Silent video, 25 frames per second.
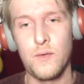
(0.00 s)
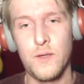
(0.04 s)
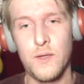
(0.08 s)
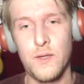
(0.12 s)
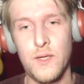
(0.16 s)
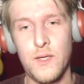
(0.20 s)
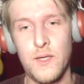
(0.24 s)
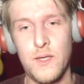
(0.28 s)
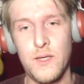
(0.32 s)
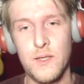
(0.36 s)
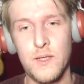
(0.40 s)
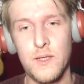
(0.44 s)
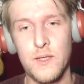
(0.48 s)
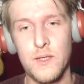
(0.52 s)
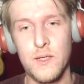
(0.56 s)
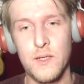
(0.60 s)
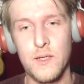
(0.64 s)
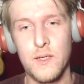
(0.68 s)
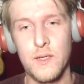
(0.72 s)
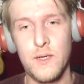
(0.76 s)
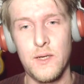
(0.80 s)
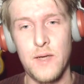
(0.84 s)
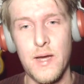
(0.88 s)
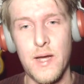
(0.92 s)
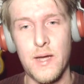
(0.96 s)
What are
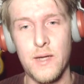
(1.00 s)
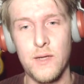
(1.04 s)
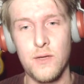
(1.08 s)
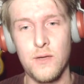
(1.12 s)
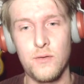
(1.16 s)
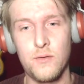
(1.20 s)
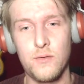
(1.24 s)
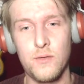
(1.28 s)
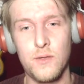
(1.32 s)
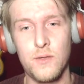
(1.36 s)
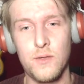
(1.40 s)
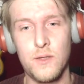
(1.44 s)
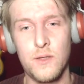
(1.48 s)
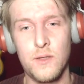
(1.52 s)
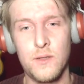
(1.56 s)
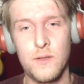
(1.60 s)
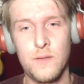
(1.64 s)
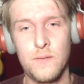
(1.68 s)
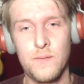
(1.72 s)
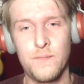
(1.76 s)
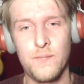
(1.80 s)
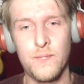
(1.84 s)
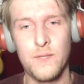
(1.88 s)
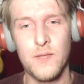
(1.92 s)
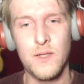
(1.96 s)
these? Nails.
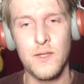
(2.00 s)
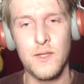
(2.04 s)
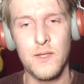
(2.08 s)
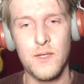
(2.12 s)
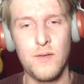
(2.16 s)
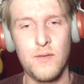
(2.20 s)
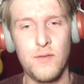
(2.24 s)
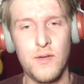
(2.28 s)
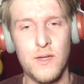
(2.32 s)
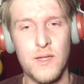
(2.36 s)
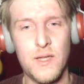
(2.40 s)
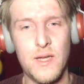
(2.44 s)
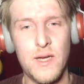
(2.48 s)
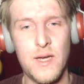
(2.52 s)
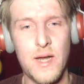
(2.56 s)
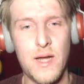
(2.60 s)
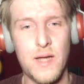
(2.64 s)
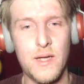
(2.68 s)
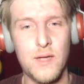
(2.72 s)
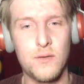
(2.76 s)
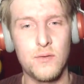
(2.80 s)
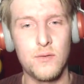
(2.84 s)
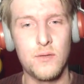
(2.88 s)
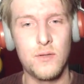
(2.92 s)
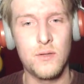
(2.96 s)
Let's get rid of the
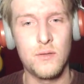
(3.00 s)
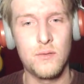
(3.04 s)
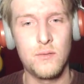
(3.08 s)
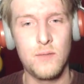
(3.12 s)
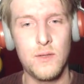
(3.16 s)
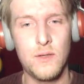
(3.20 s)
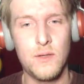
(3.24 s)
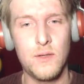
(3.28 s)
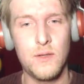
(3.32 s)
nails.